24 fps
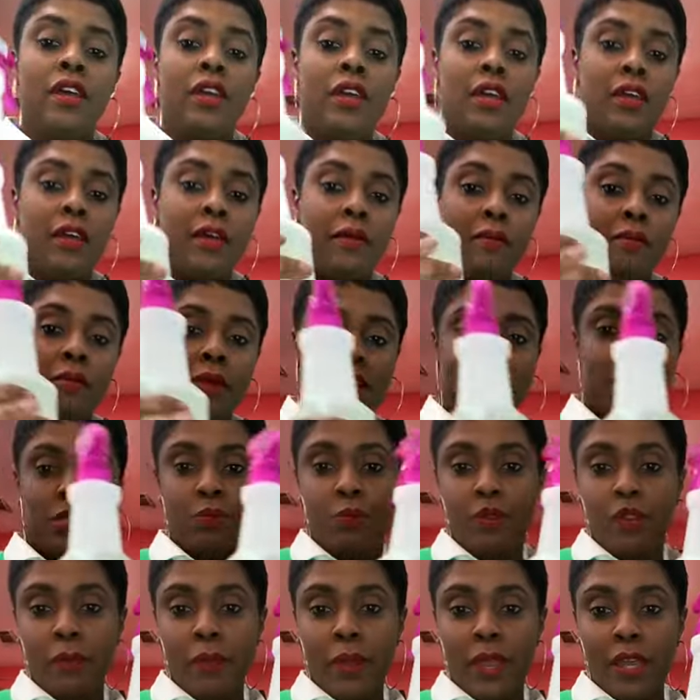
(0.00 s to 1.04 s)
my
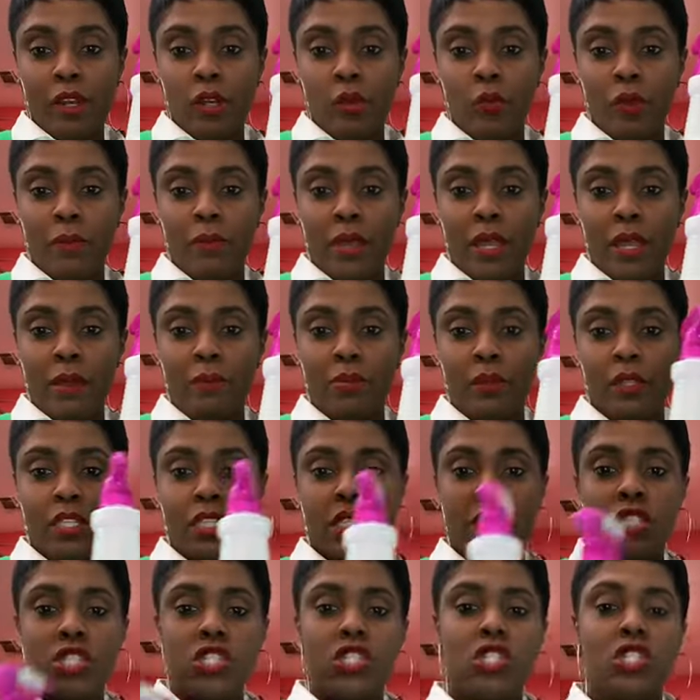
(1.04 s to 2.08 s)
spray bottle with my
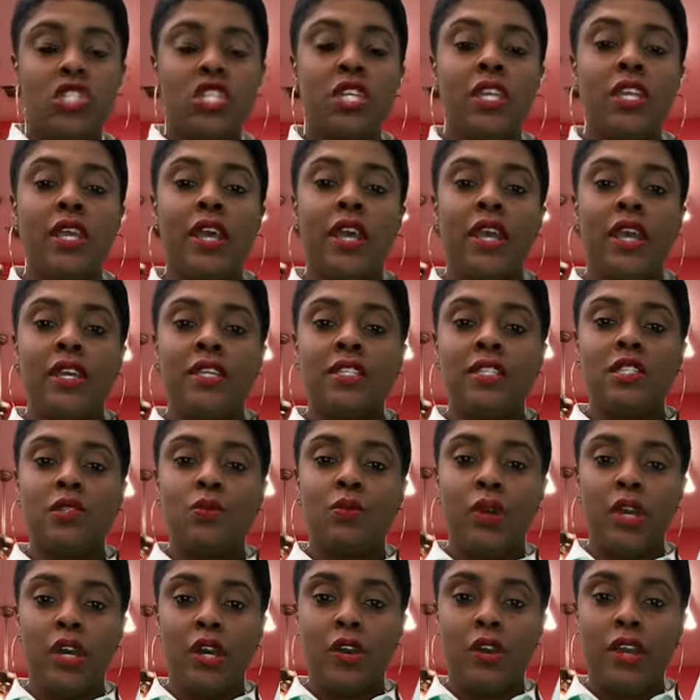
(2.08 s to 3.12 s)
bleach, as
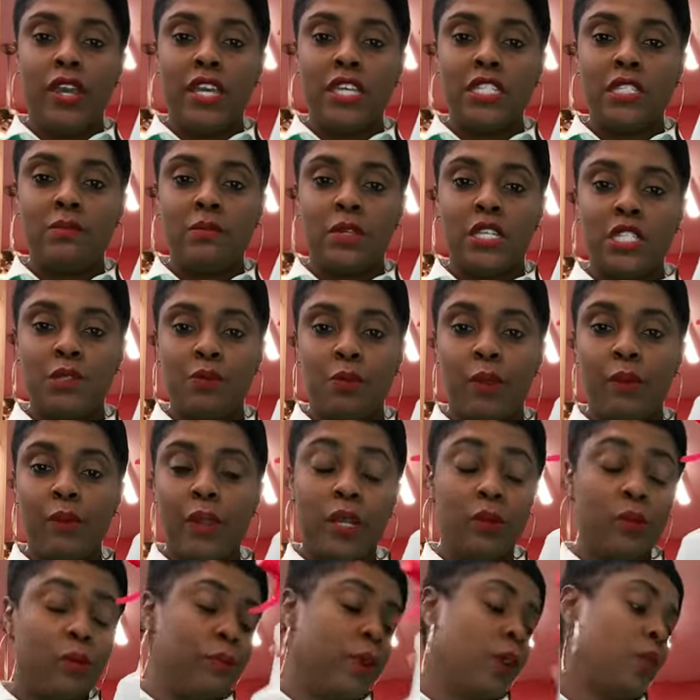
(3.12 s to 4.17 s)
well as my spray bottle
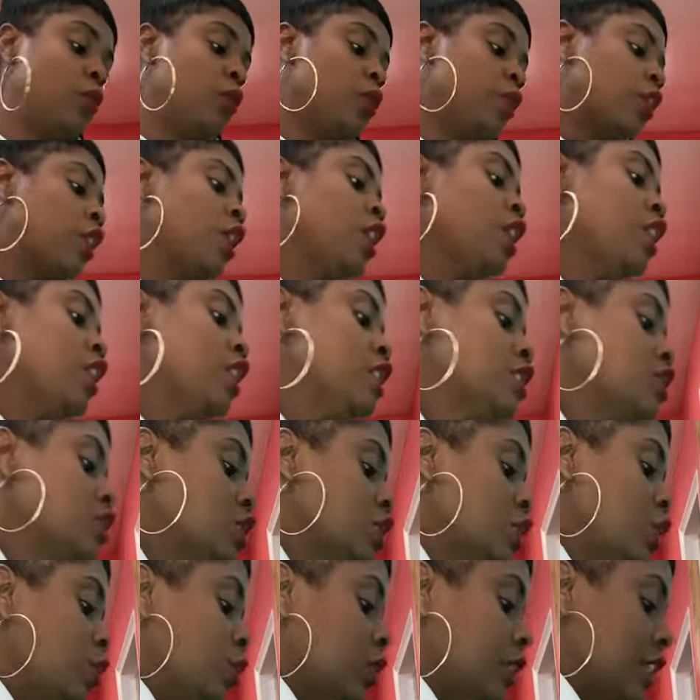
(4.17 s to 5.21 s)
with my water.
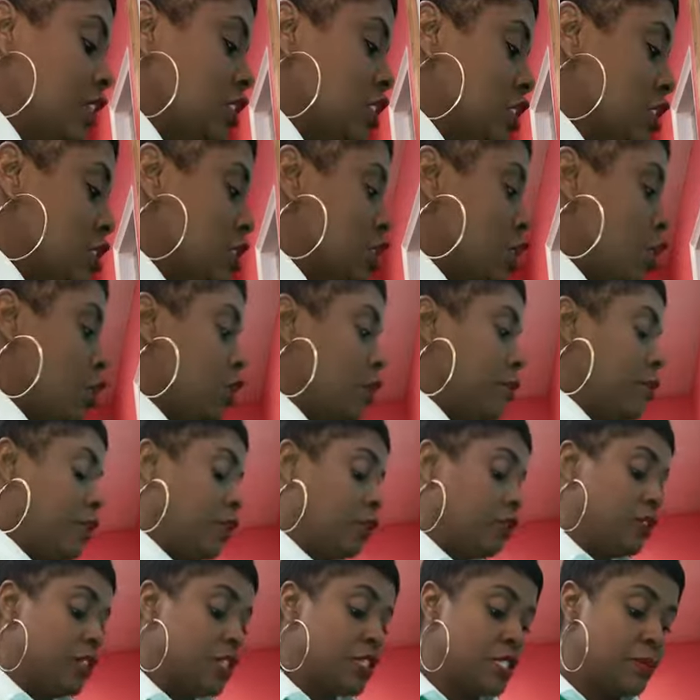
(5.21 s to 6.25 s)
So let's just talk about
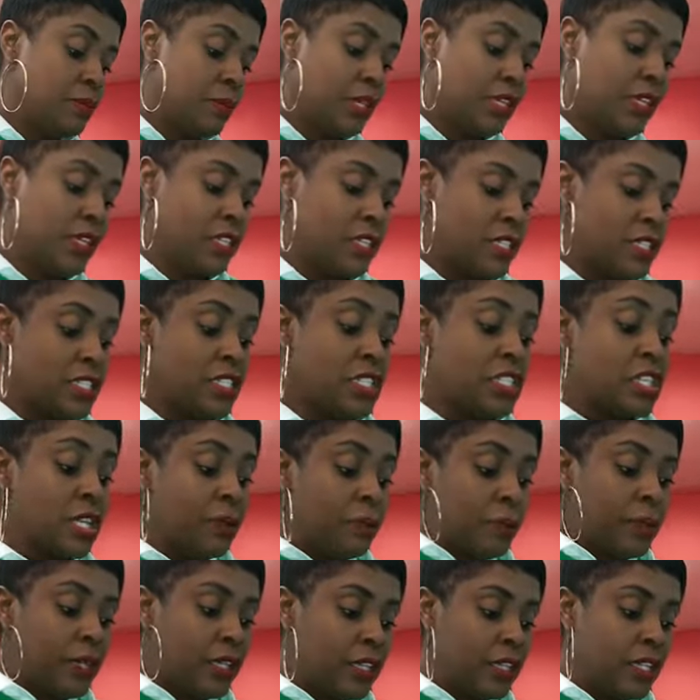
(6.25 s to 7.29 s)
this, because
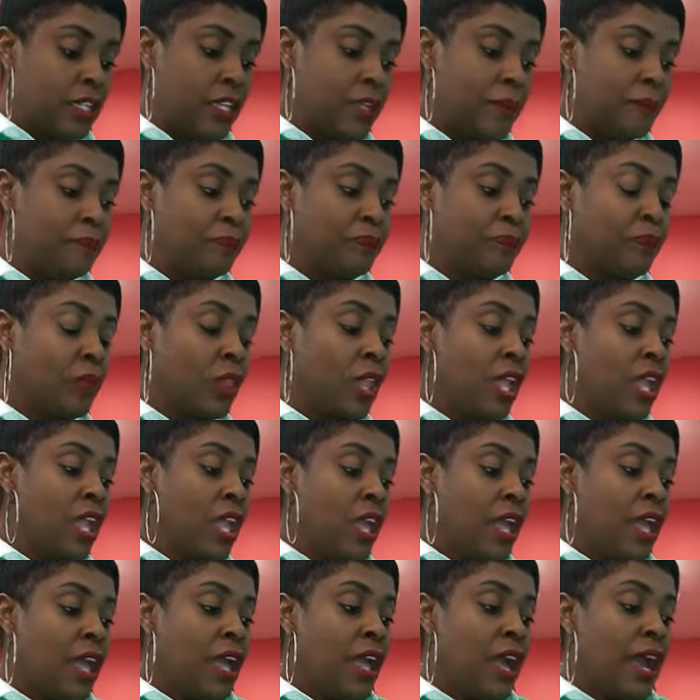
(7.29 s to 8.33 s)
typically
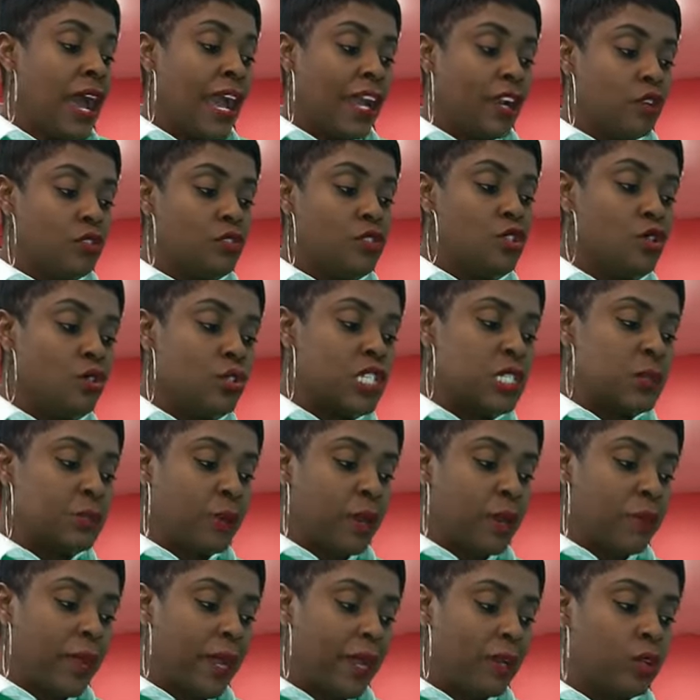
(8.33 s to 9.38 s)
I don't do the spray
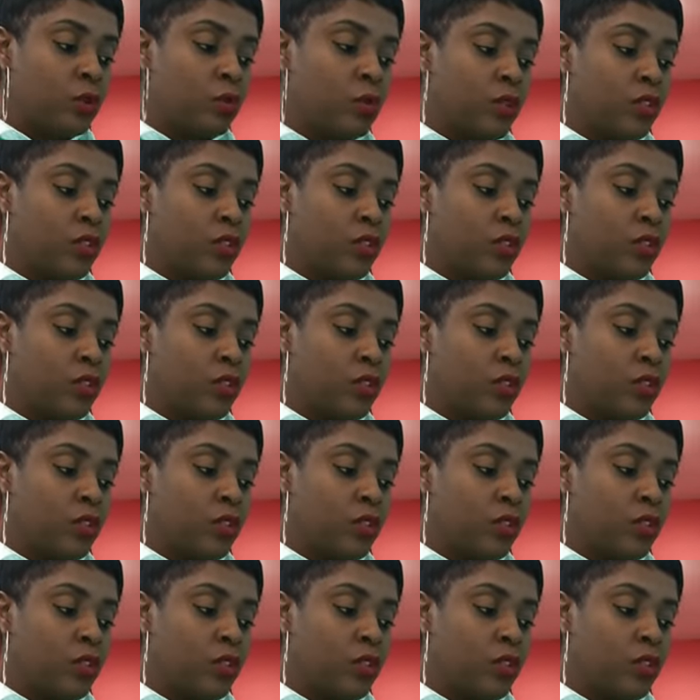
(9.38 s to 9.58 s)
bottle with the